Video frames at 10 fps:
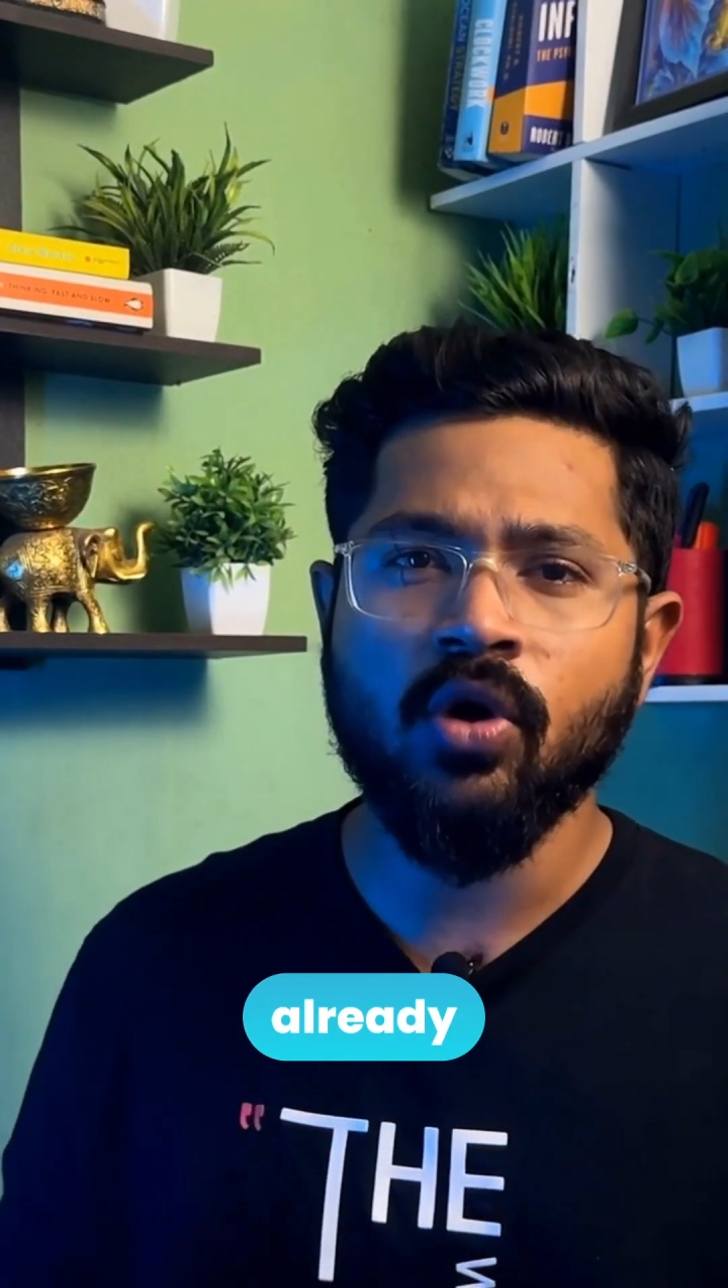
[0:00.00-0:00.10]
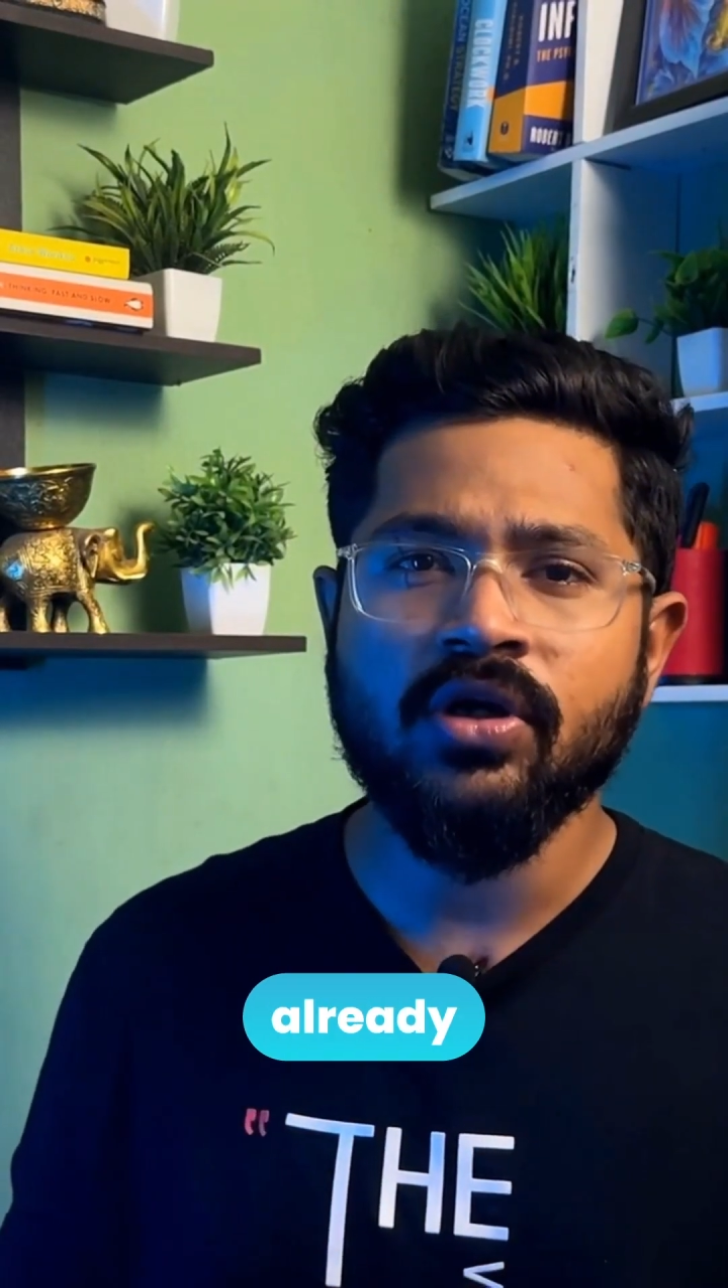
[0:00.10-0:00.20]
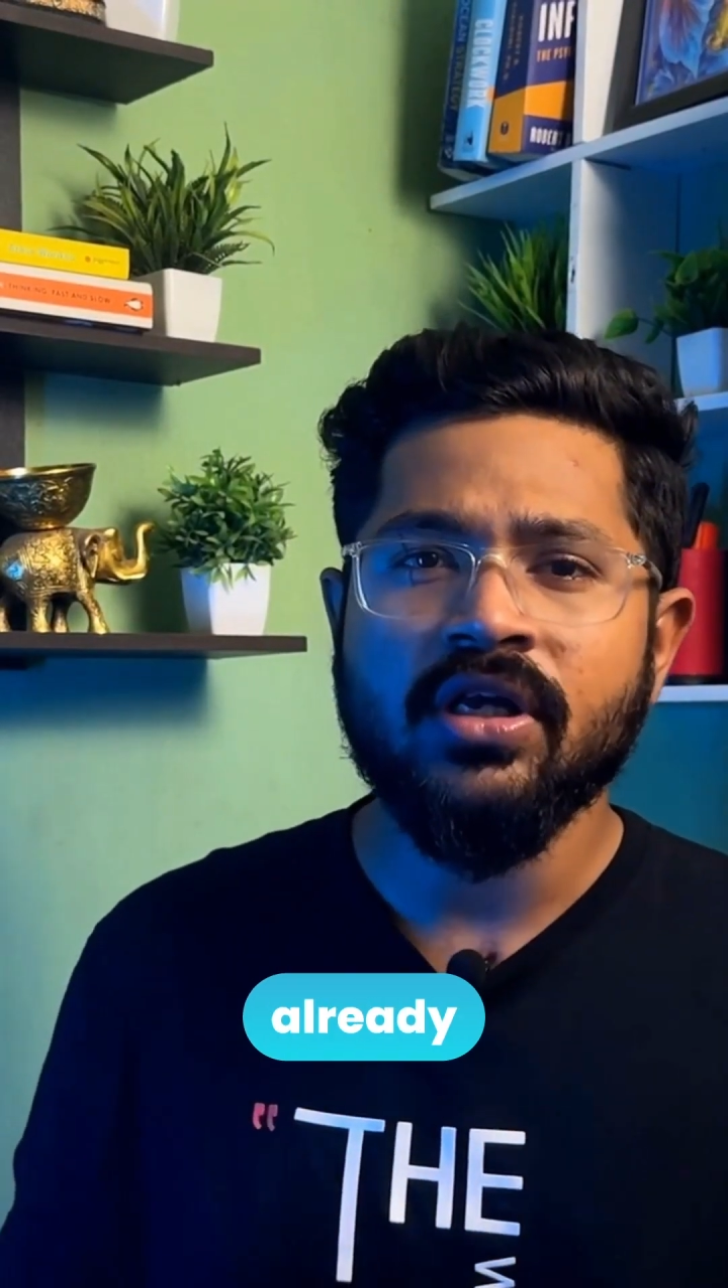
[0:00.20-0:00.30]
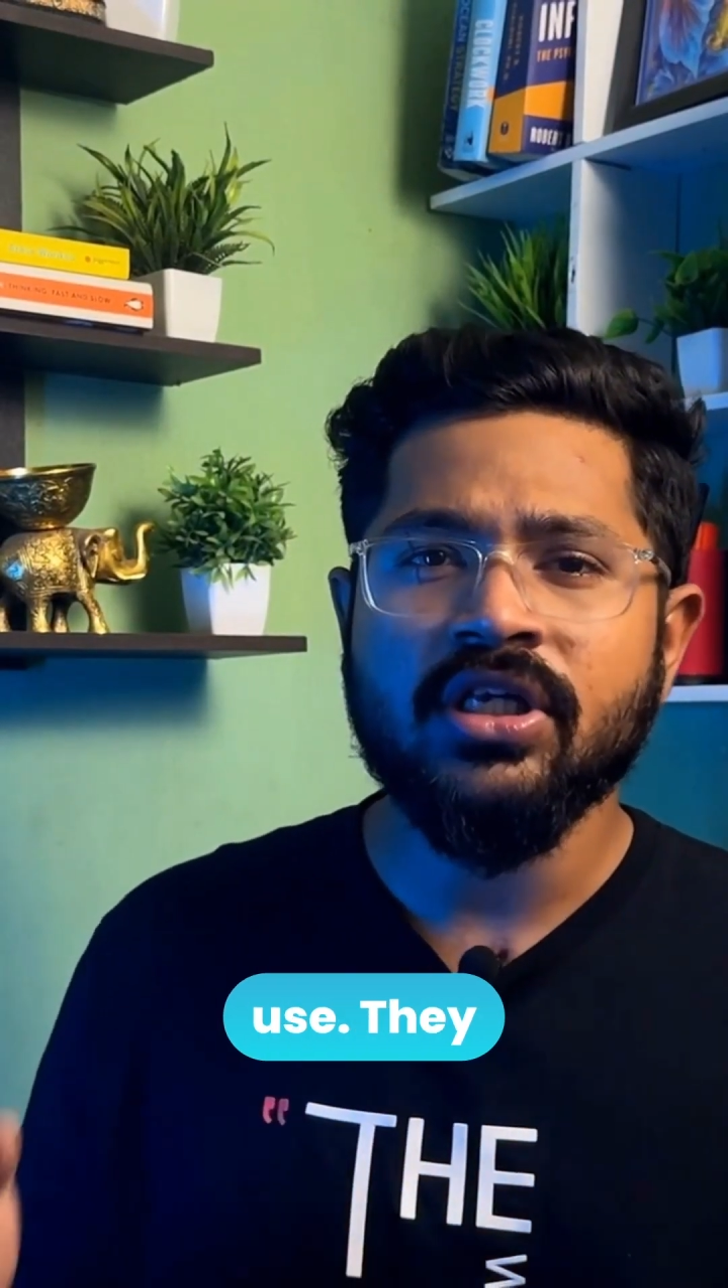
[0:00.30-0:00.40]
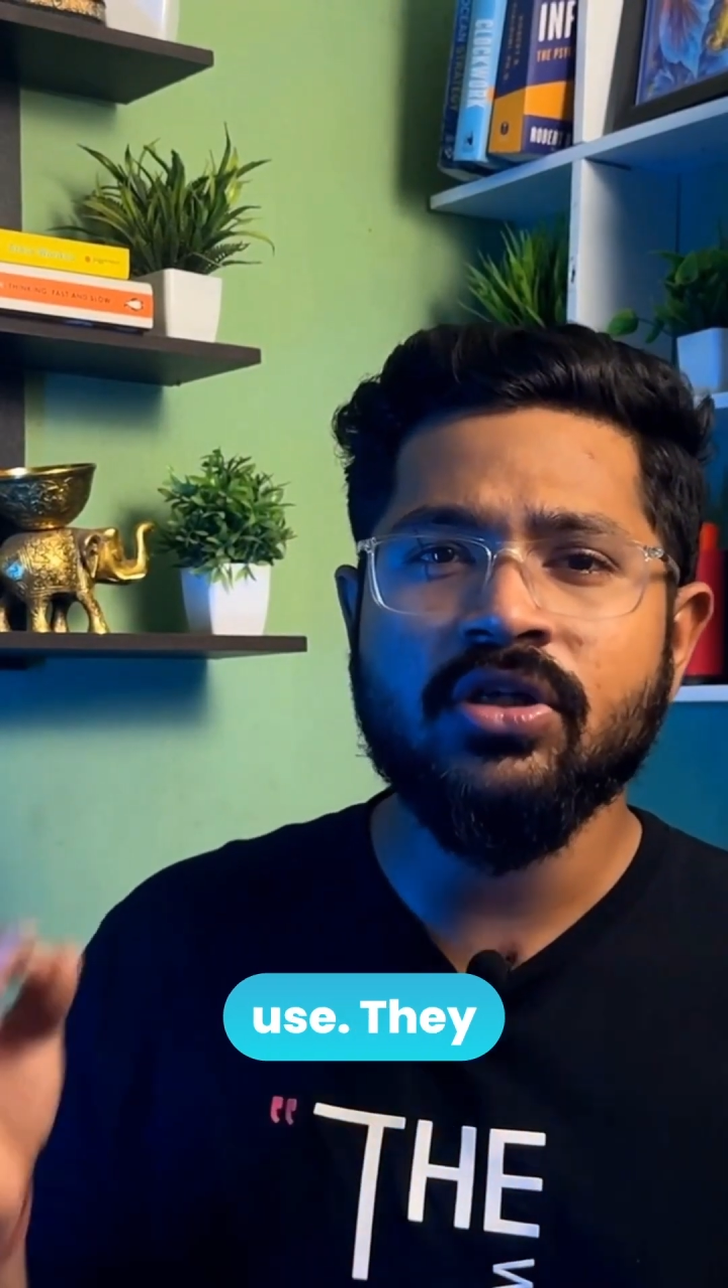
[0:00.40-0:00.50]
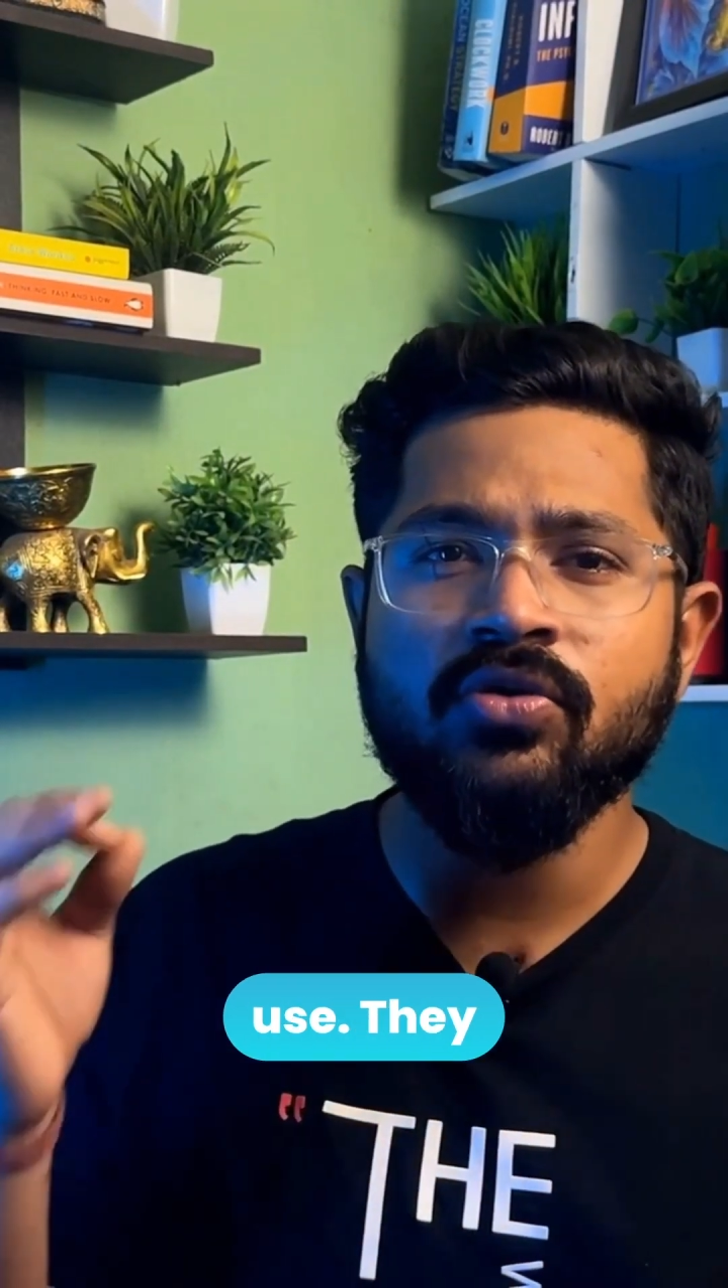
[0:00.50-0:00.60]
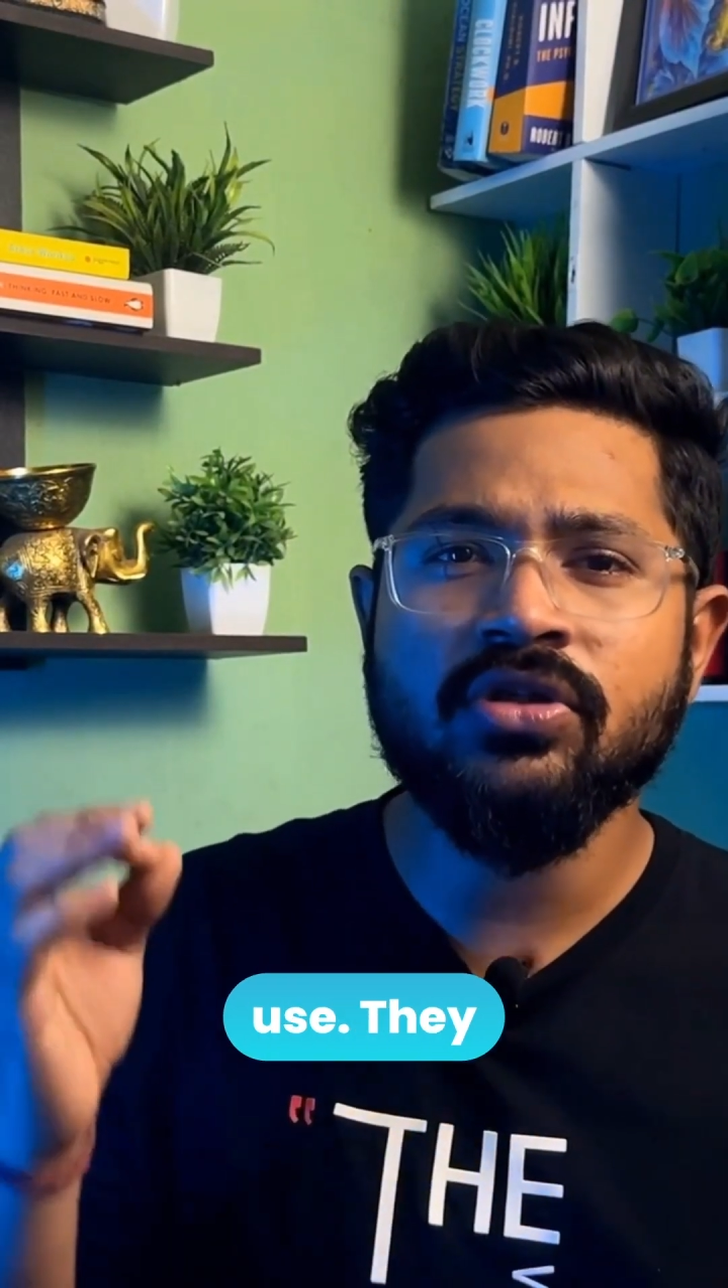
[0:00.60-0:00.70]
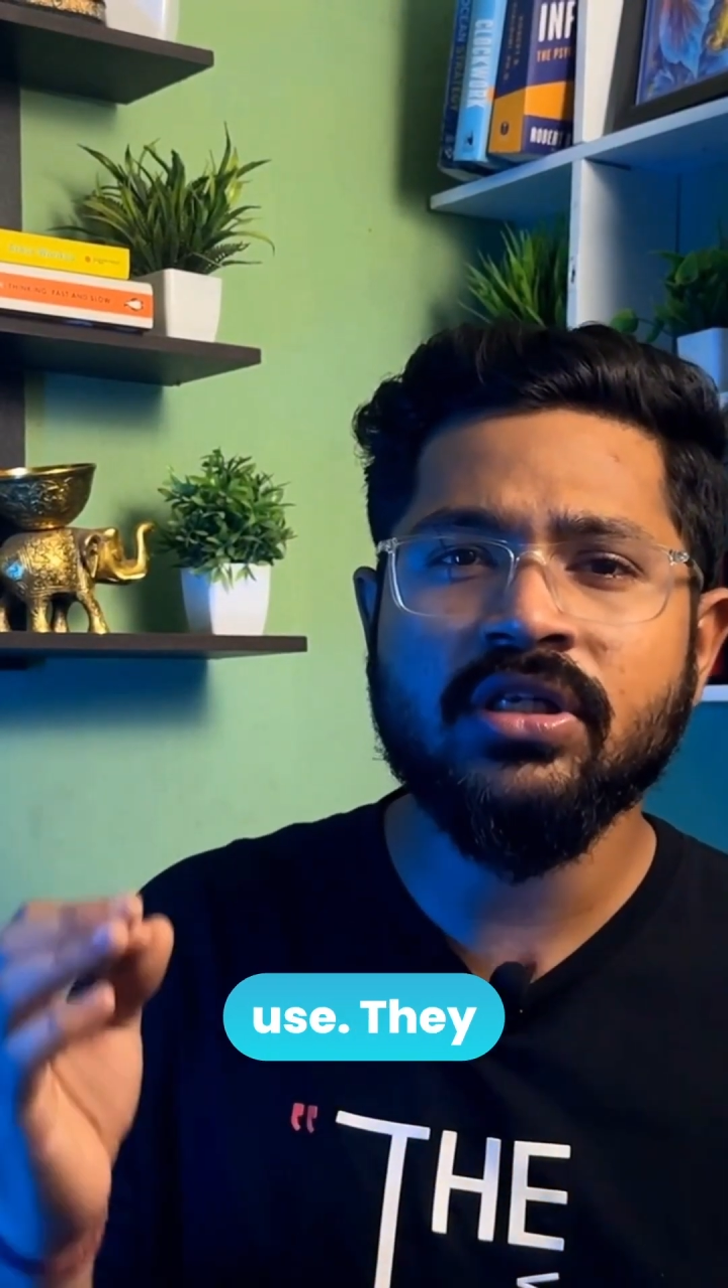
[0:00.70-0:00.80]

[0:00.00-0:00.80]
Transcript: already use.